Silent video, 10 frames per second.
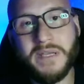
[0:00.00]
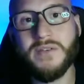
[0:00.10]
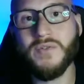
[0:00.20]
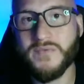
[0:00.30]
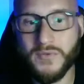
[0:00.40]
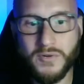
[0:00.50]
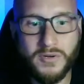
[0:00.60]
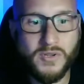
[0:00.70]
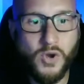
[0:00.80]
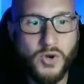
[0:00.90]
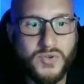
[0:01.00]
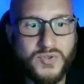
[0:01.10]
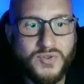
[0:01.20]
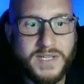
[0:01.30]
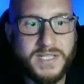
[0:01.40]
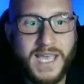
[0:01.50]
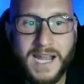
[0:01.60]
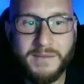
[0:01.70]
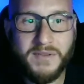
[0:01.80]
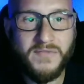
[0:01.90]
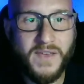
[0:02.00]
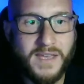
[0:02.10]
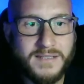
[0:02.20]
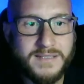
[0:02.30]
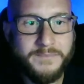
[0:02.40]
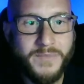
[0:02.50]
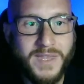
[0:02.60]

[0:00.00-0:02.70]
news for all you Strange Academy fans.